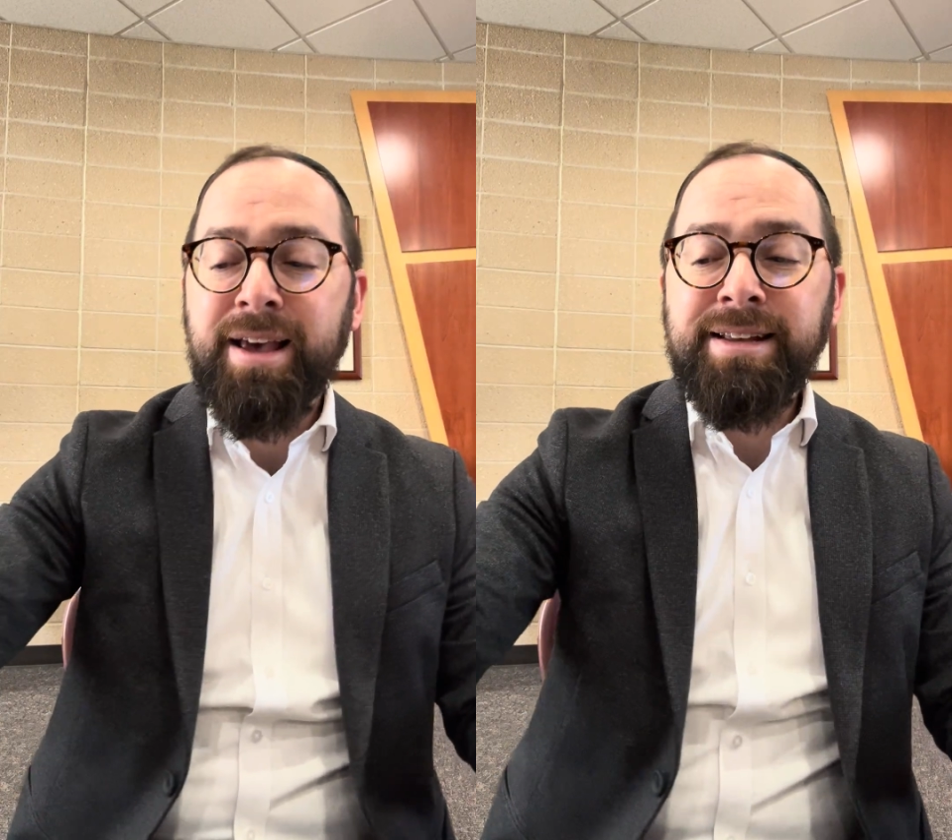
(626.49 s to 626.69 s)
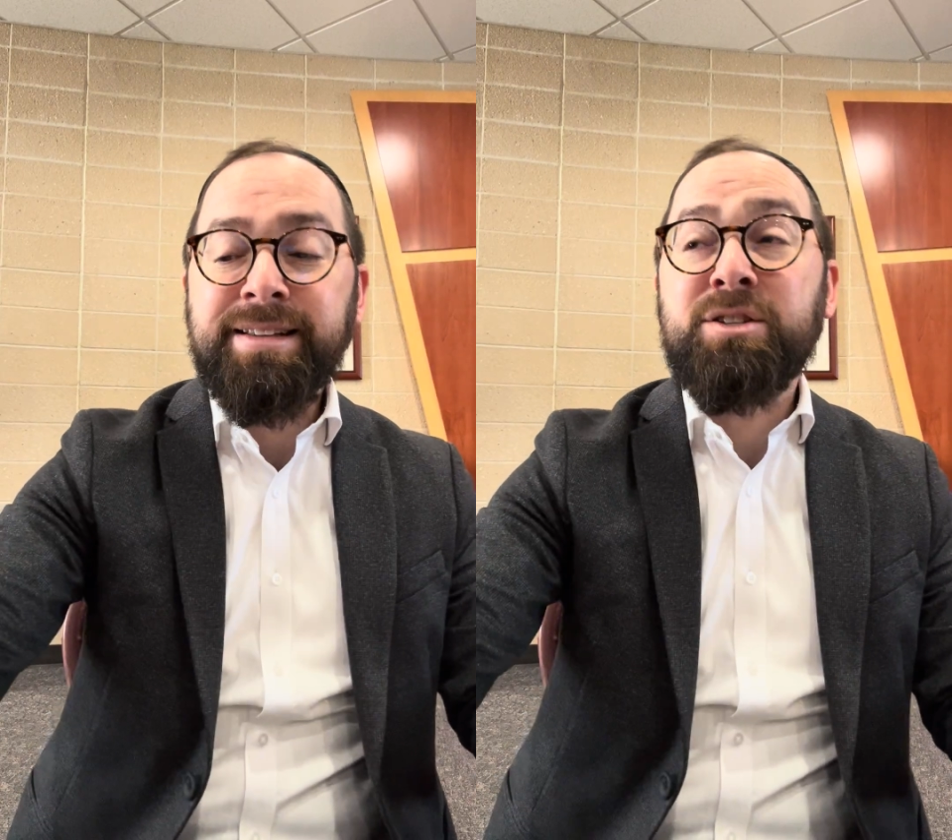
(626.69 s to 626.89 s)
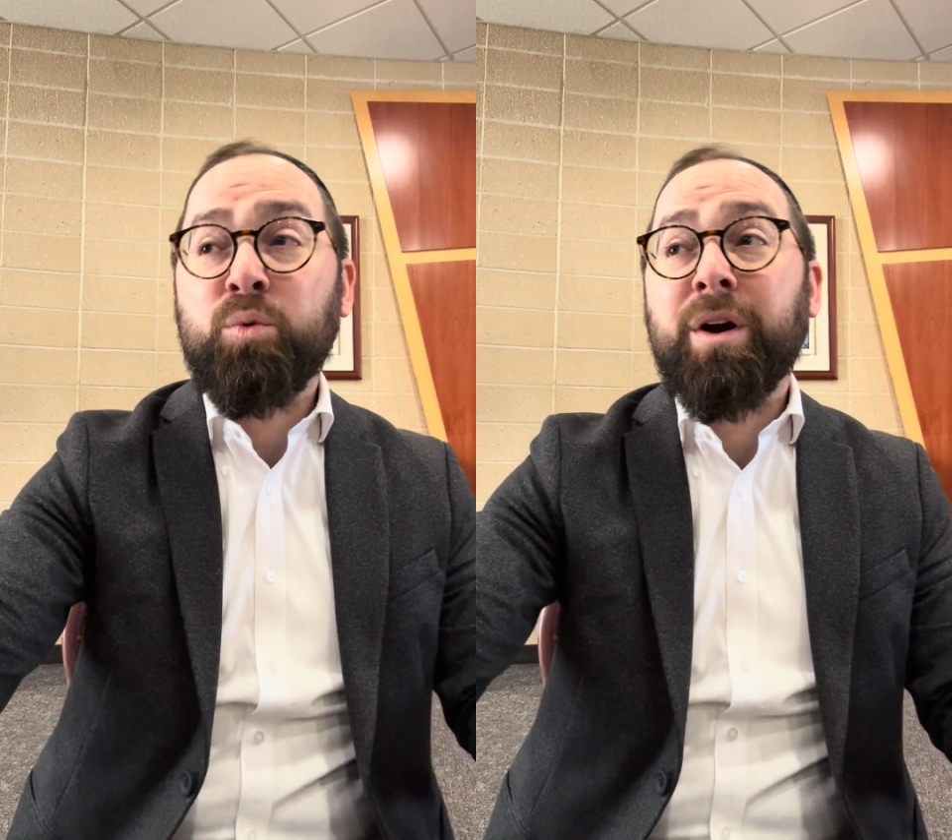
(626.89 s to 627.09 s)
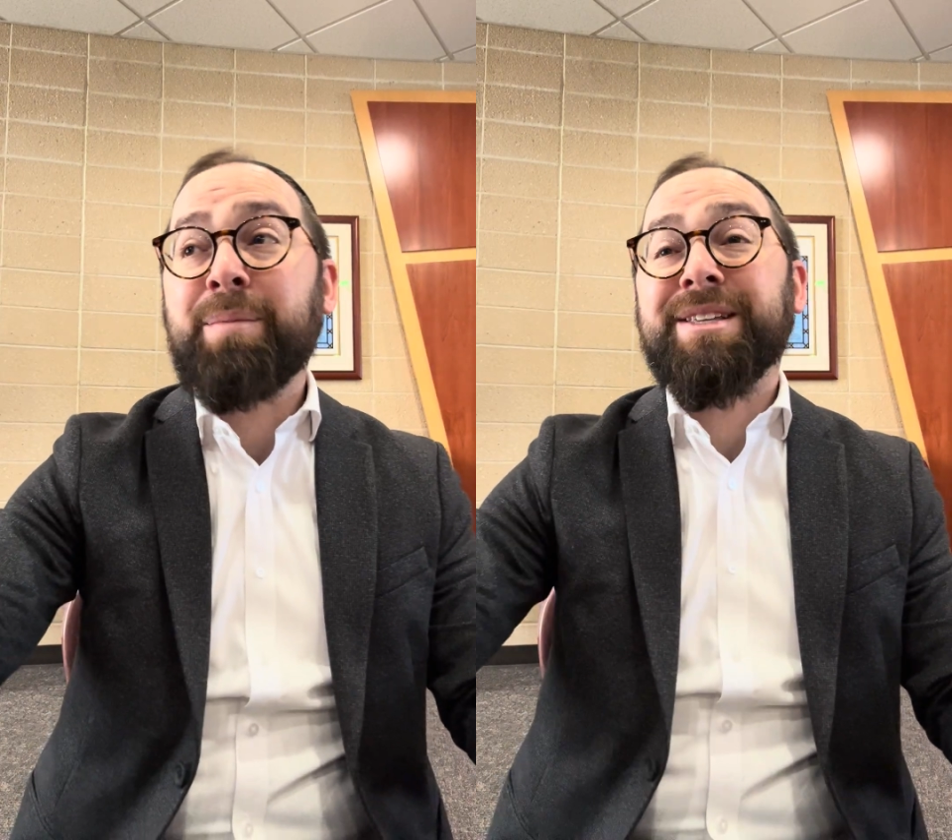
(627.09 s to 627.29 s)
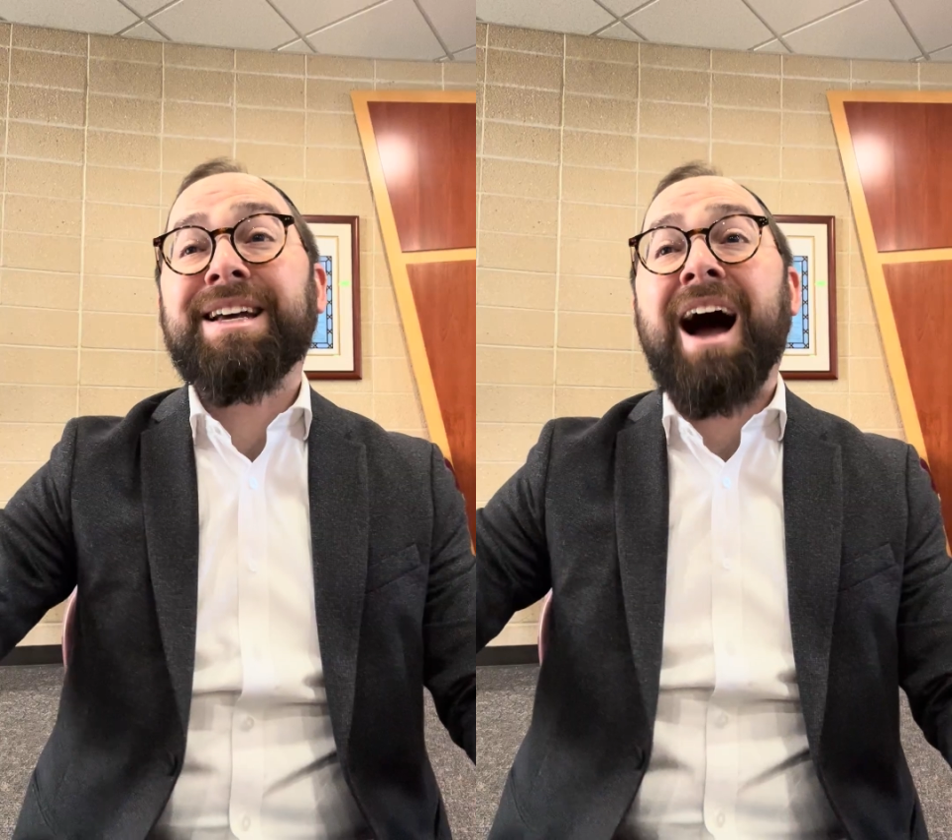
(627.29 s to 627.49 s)
since you weren't
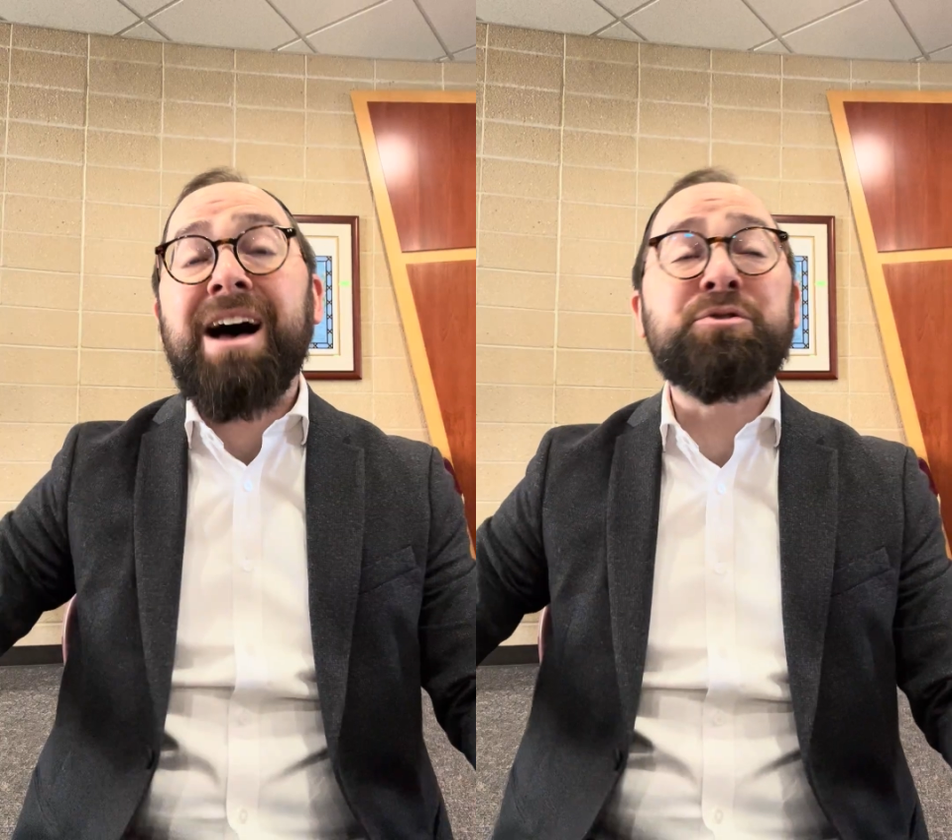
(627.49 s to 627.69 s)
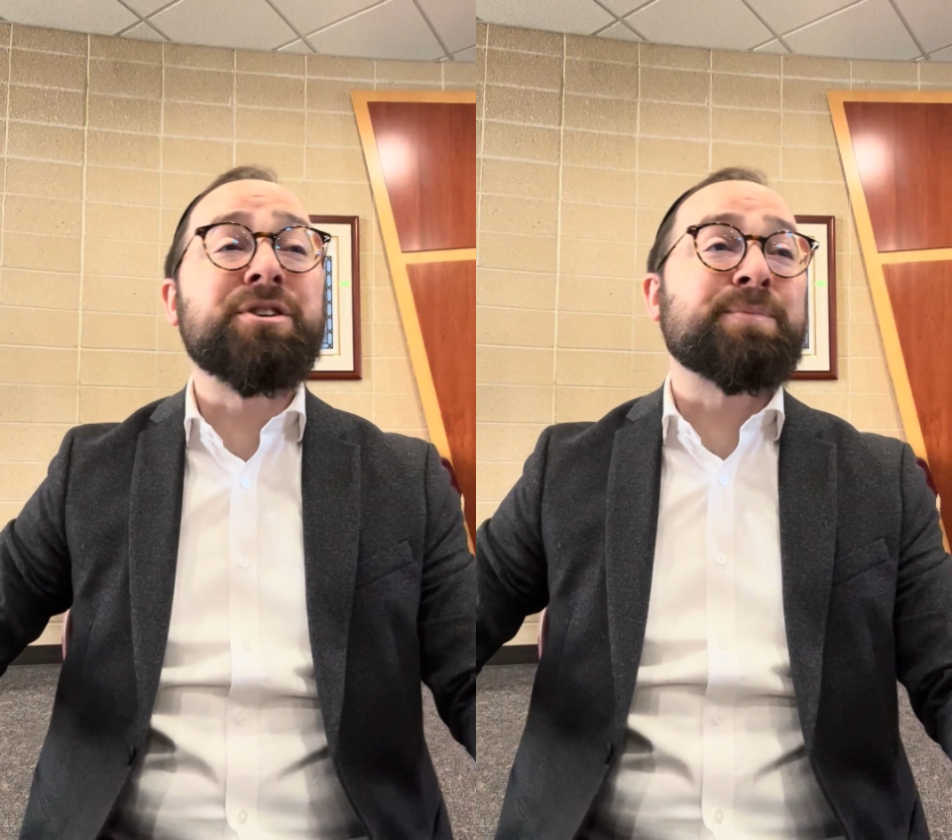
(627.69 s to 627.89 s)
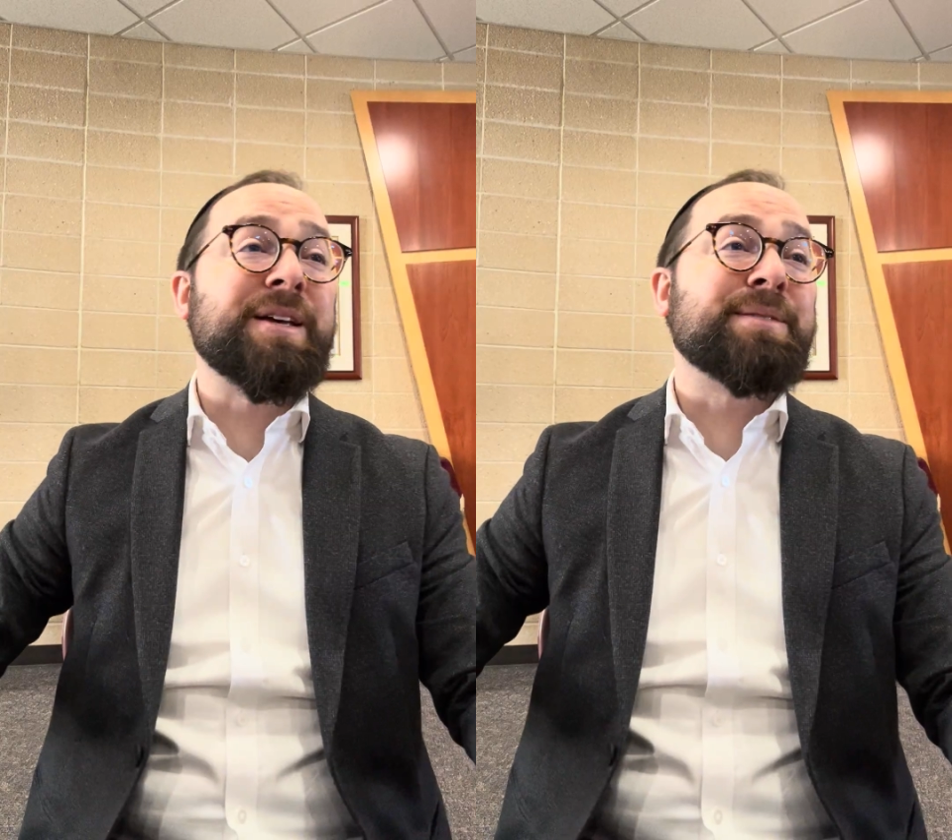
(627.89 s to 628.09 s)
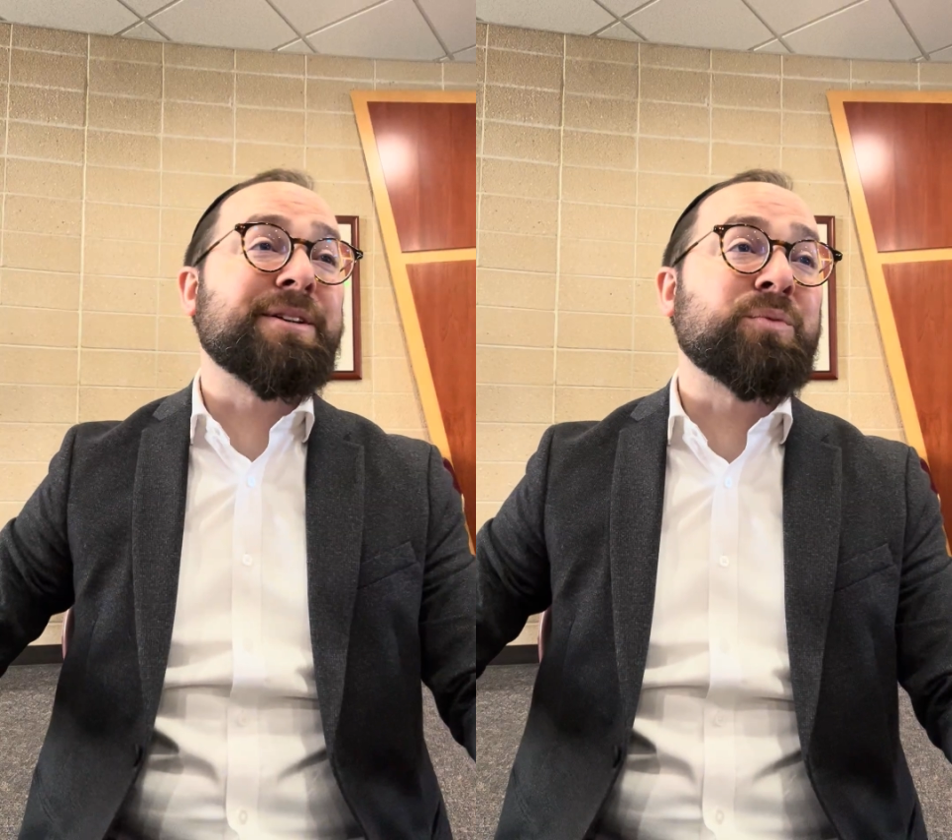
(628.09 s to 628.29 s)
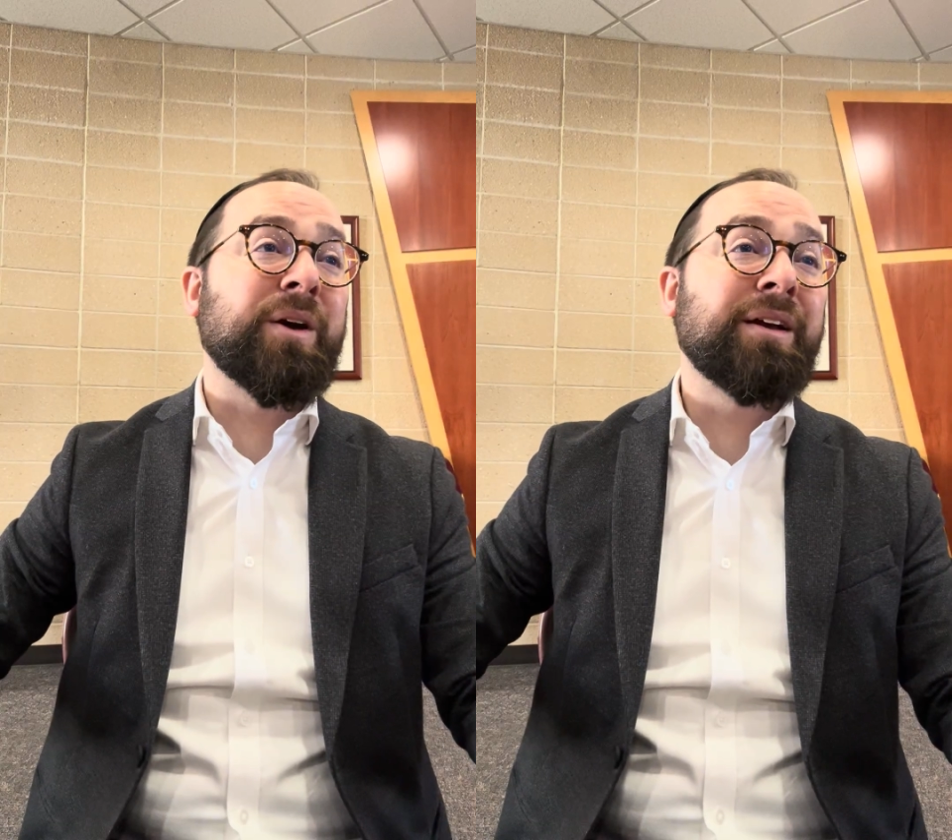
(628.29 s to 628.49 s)
able to kasher the space in
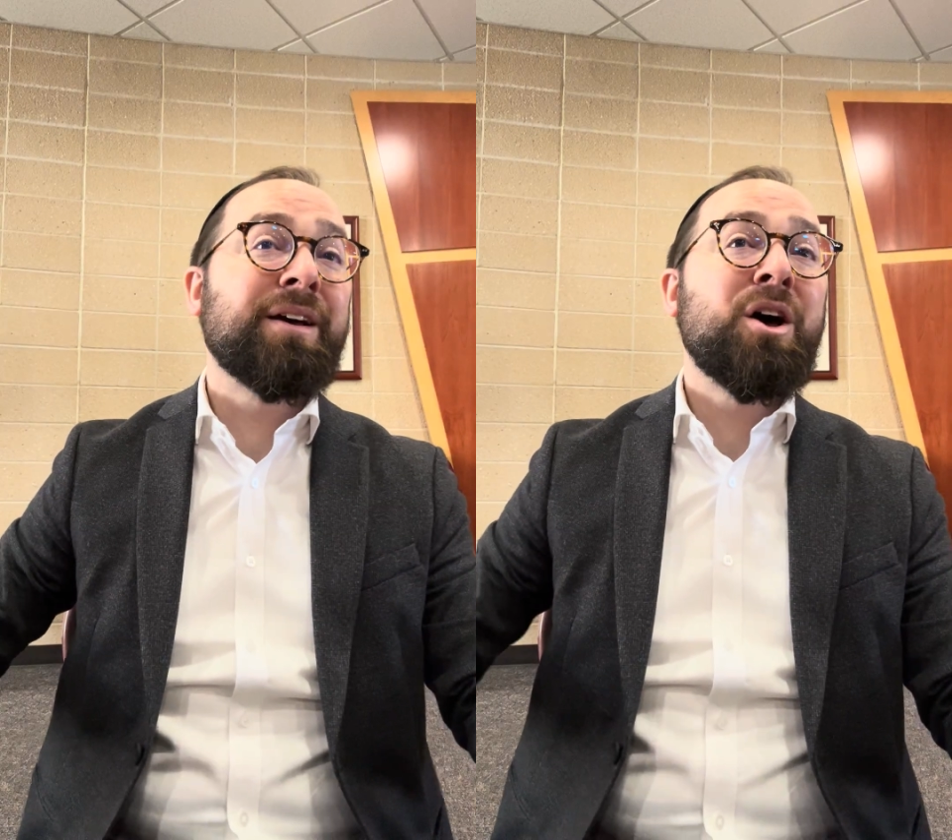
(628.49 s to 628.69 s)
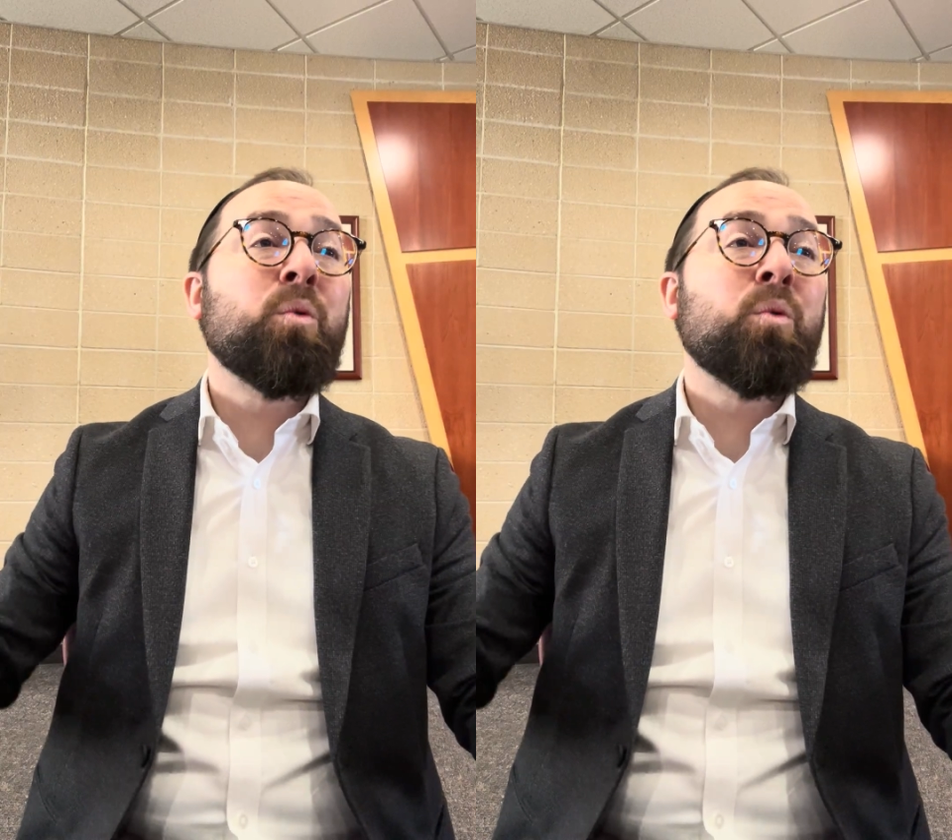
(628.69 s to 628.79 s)
between,